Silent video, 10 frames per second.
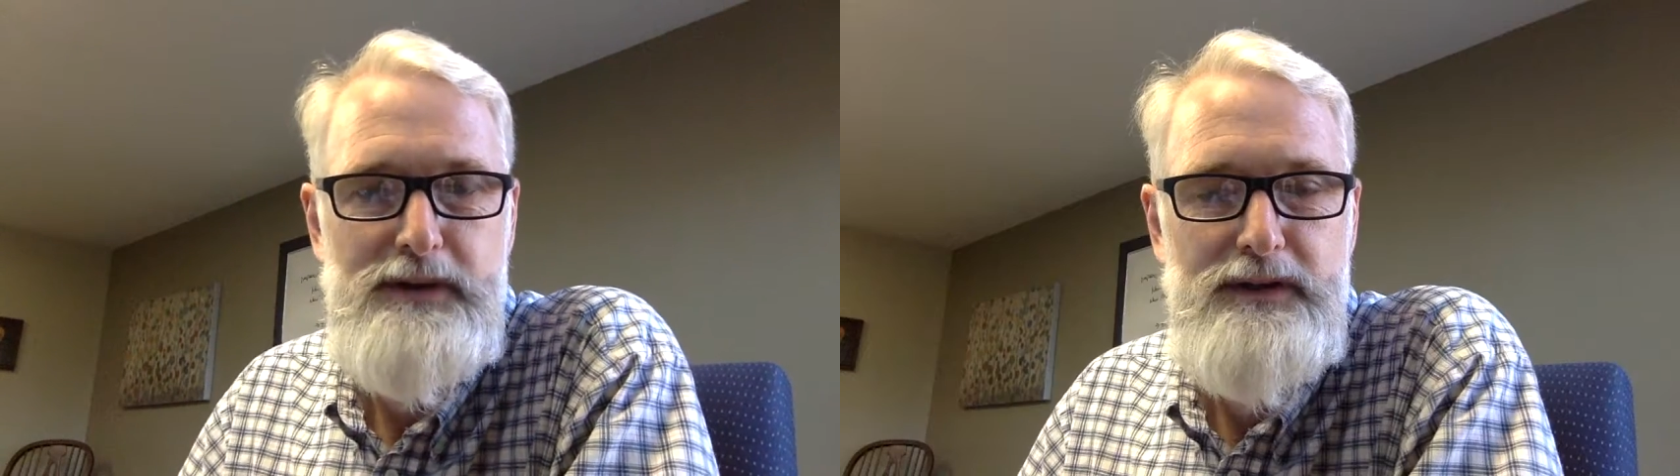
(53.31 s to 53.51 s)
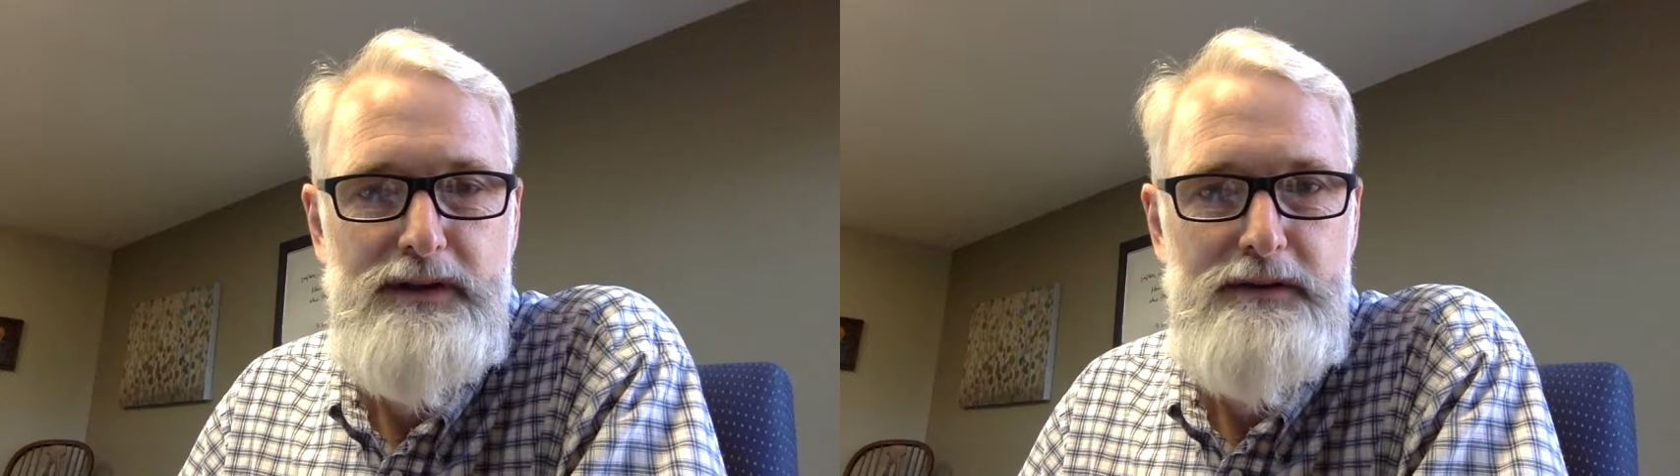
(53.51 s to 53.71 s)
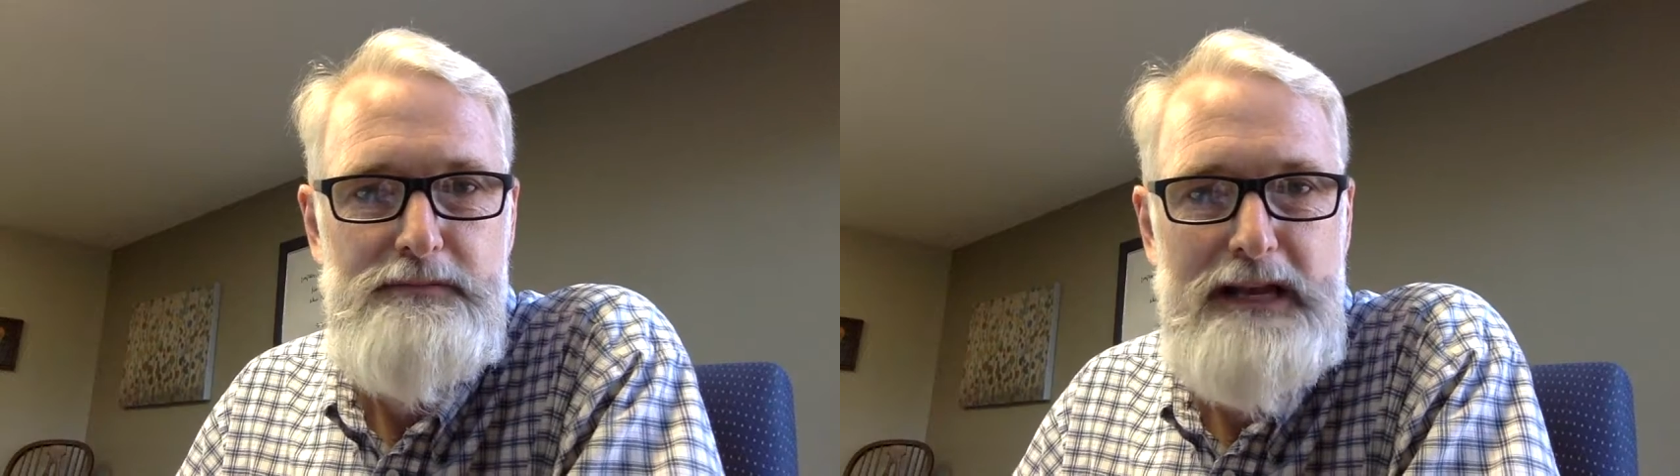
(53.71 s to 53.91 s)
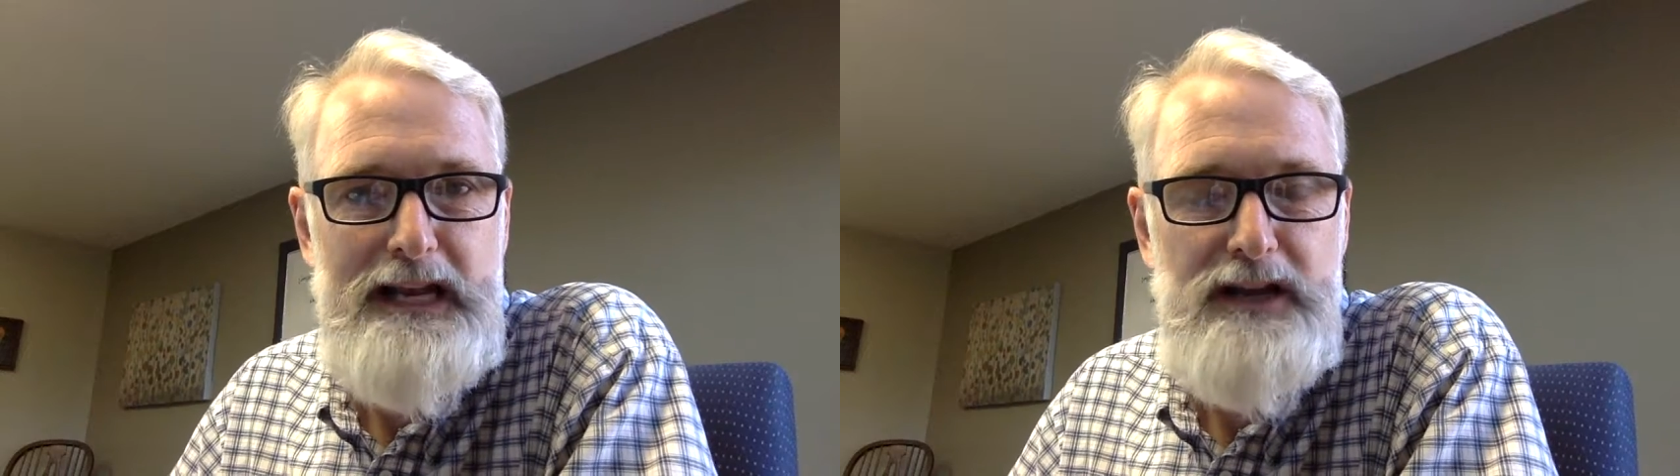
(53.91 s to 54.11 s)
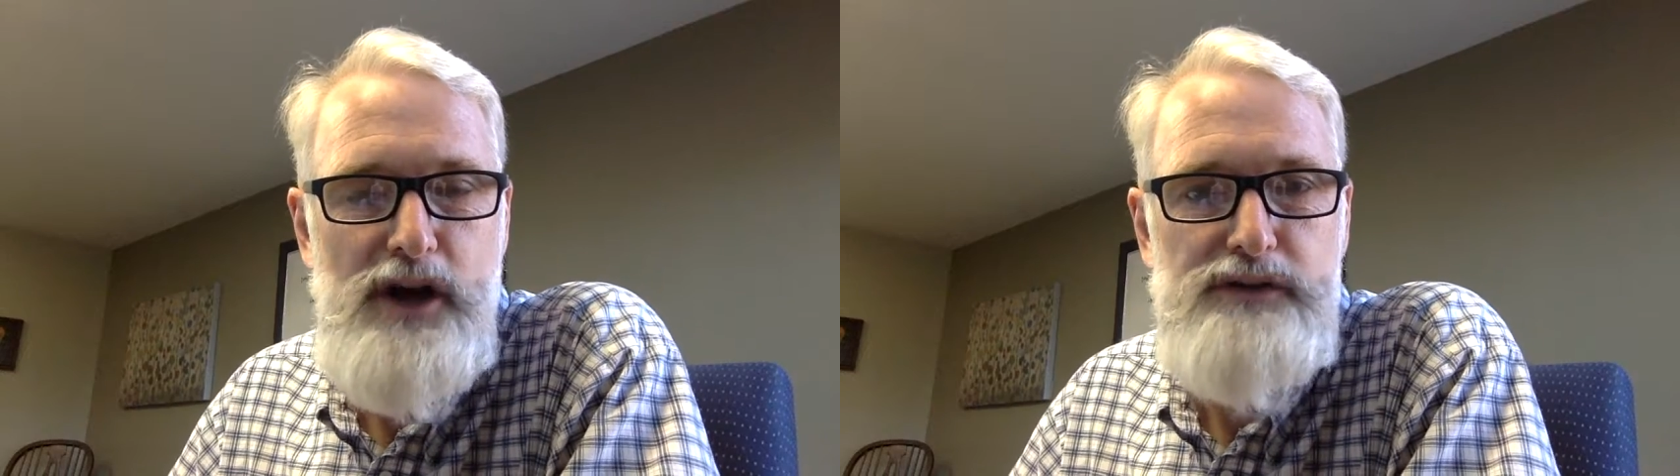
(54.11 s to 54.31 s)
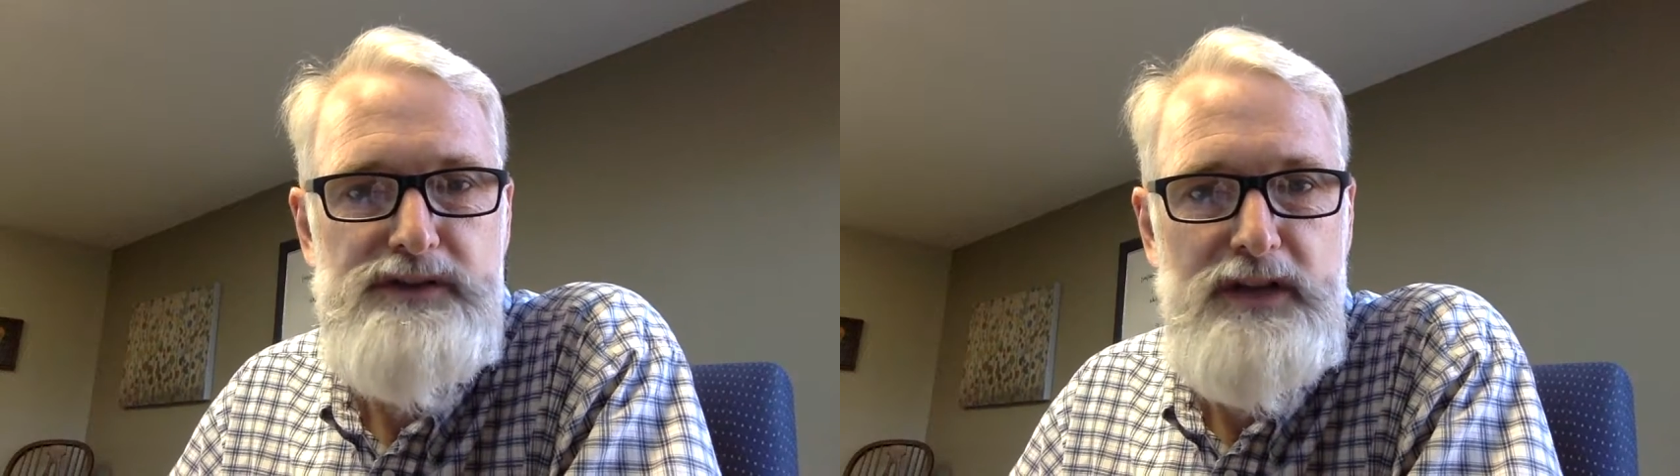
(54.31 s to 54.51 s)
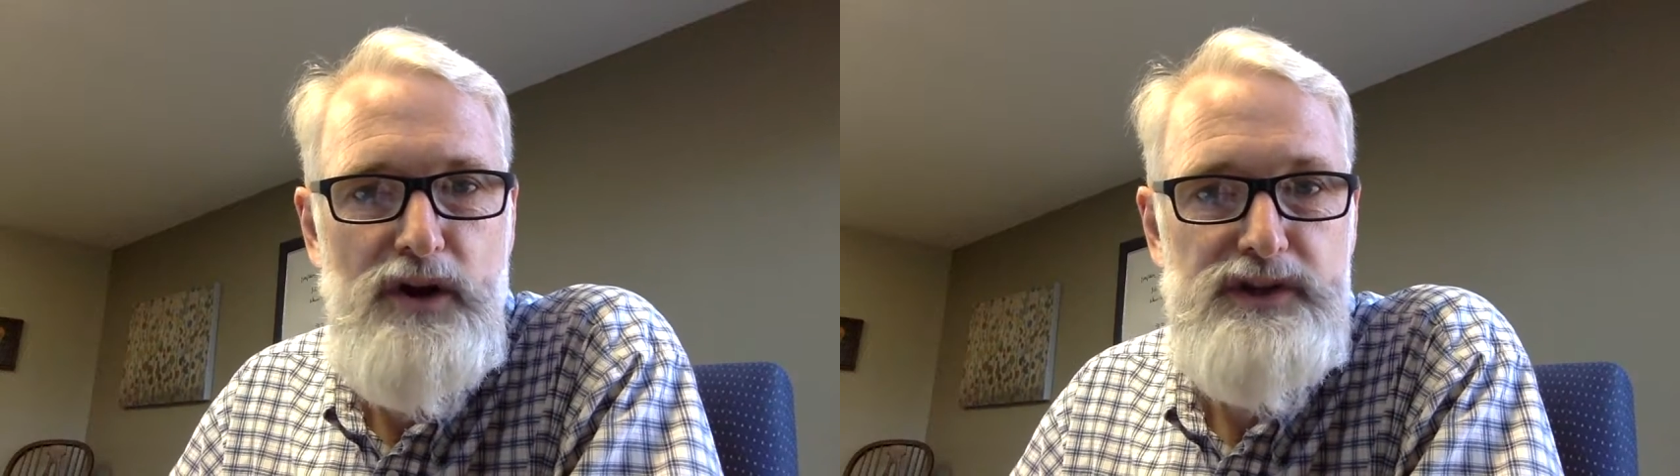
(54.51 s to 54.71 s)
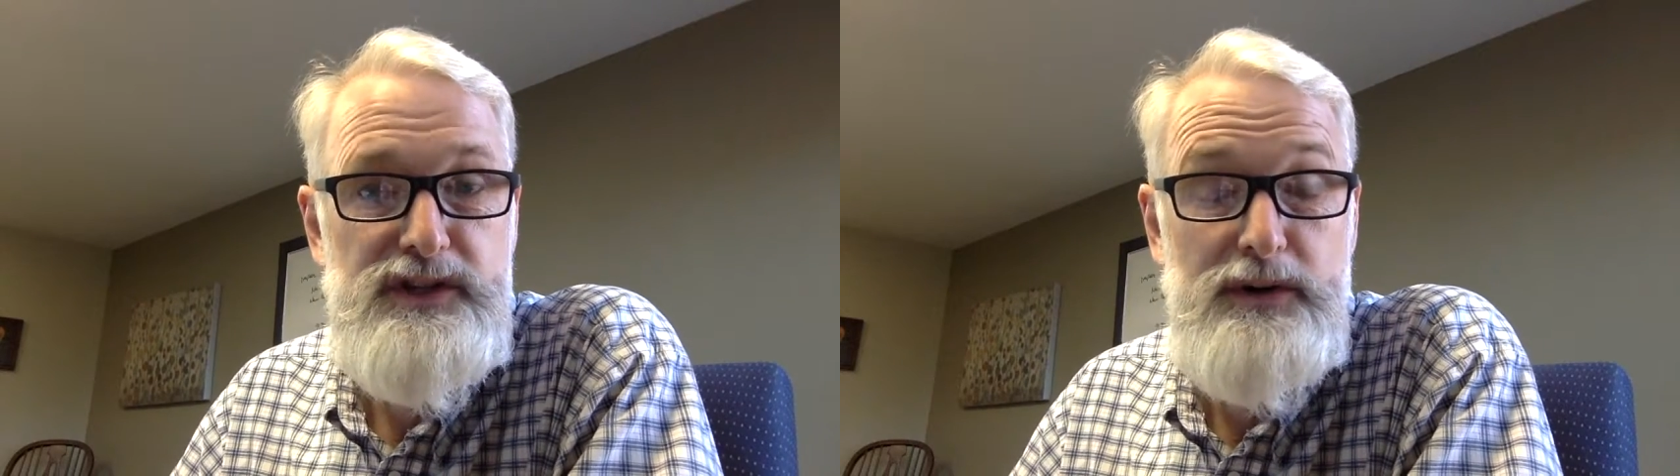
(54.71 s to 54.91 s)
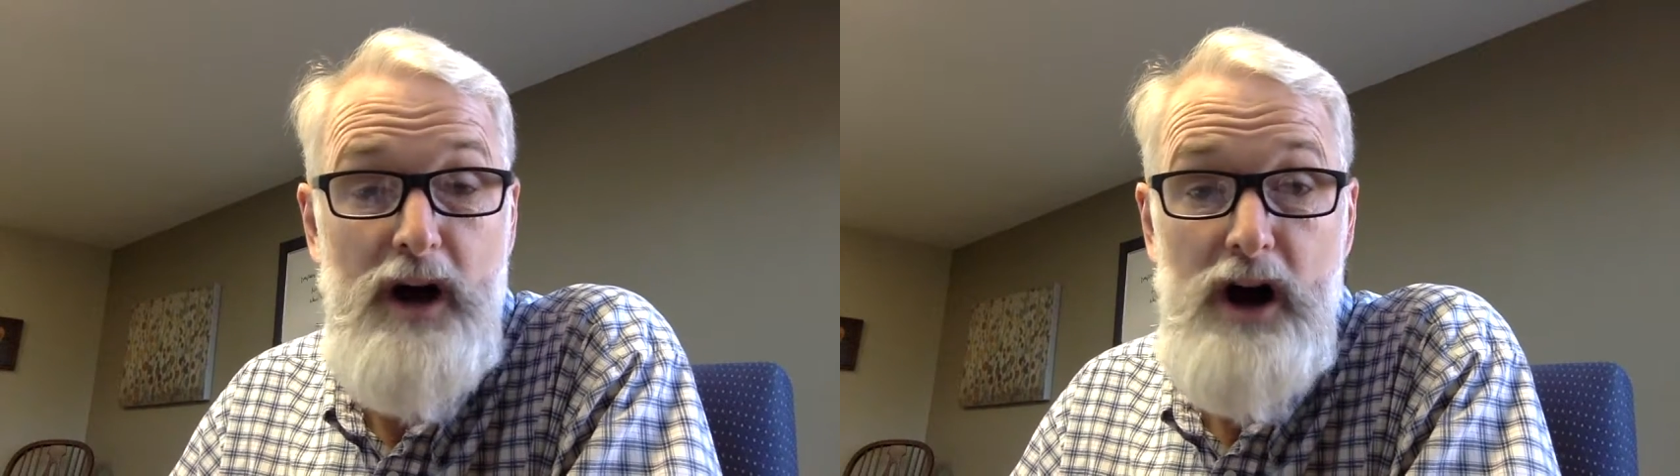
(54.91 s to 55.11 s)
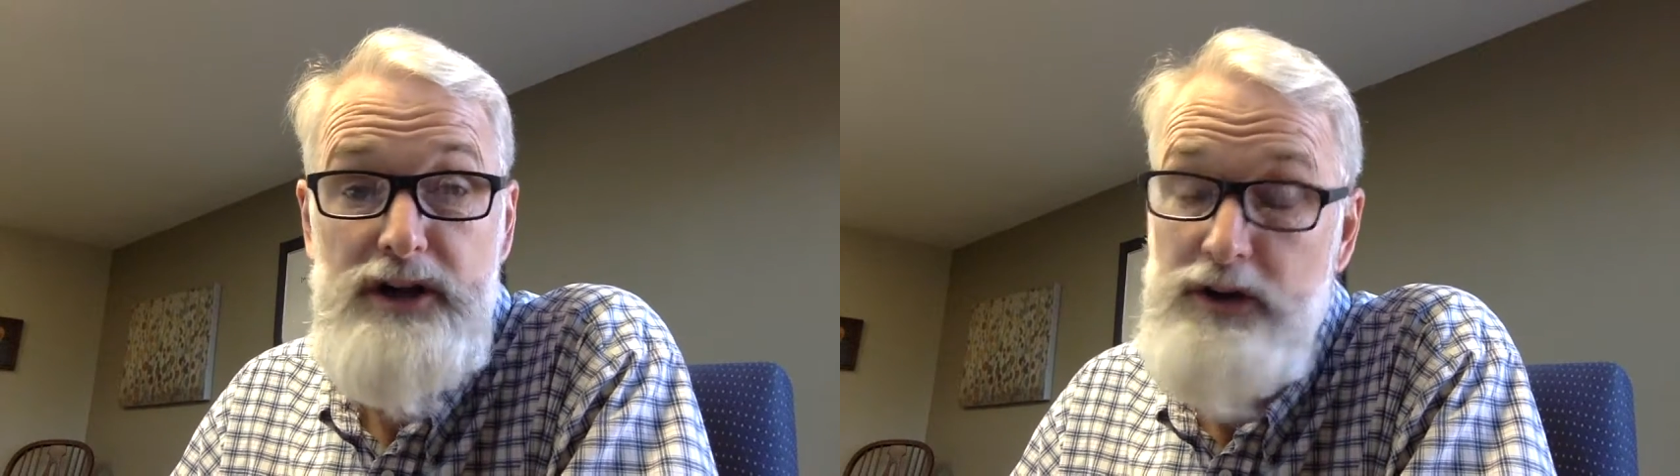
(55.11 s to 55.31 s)
of the meeting notes and also an
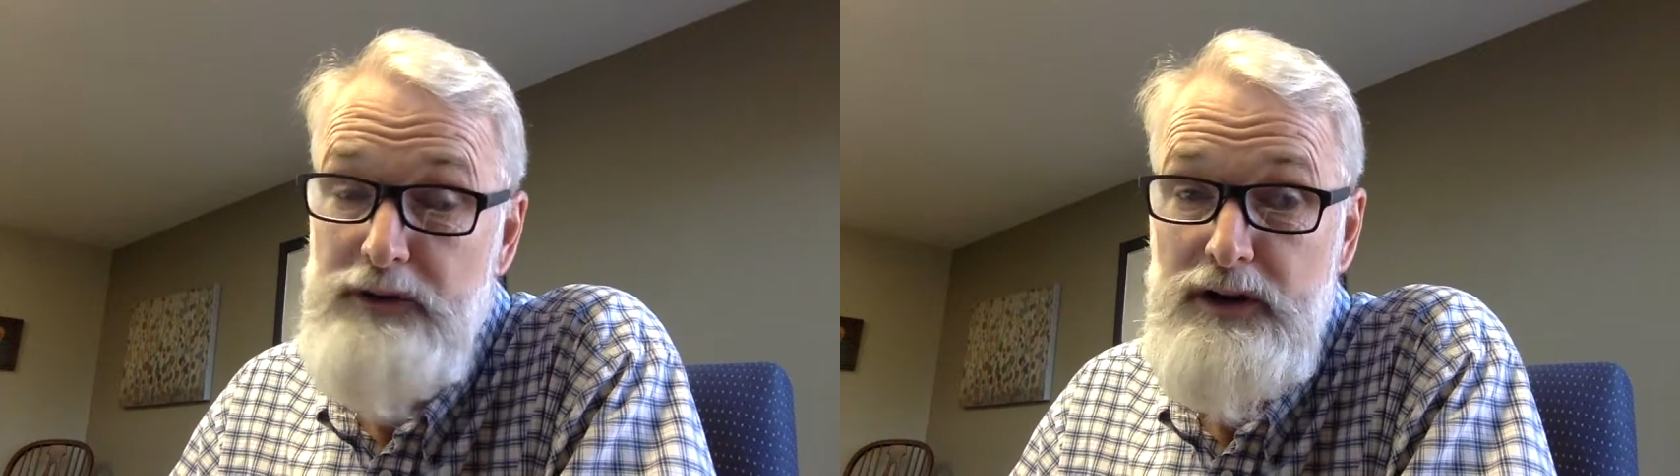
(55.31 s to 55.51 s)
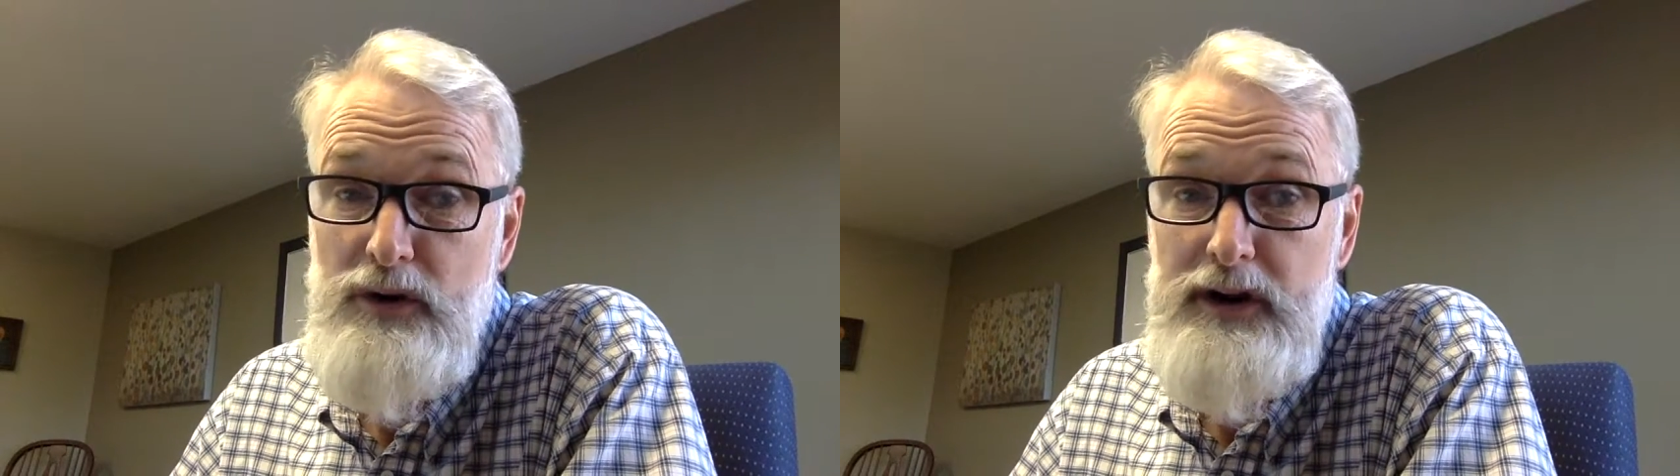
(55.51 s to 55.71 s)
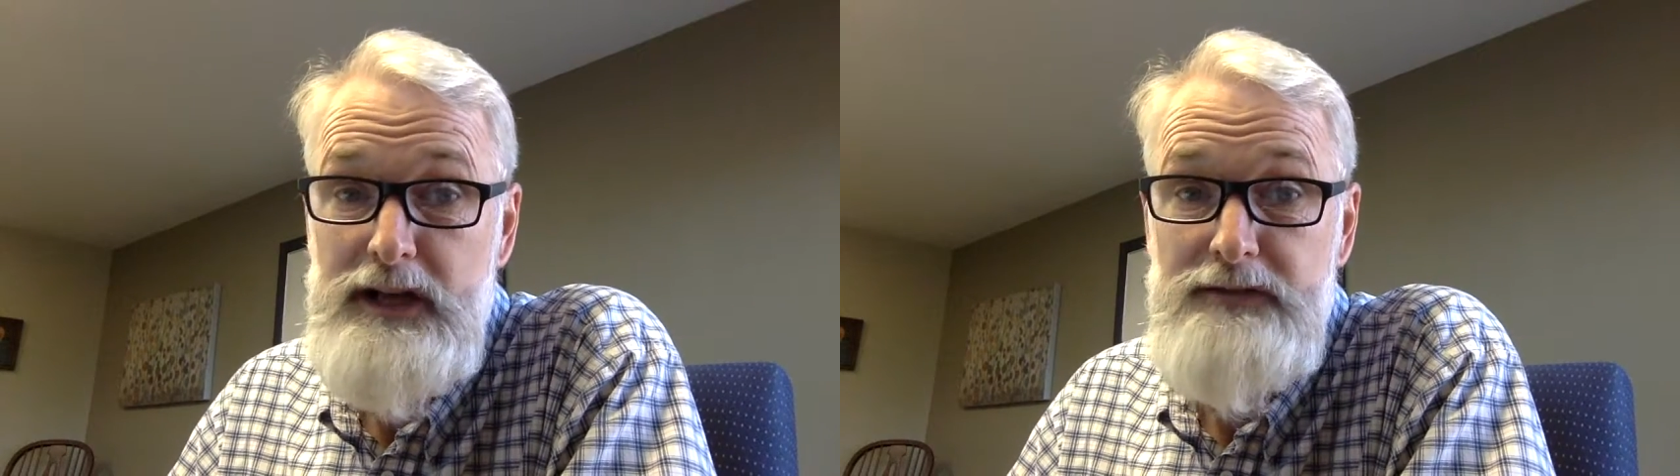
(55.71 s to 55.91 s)
audio recording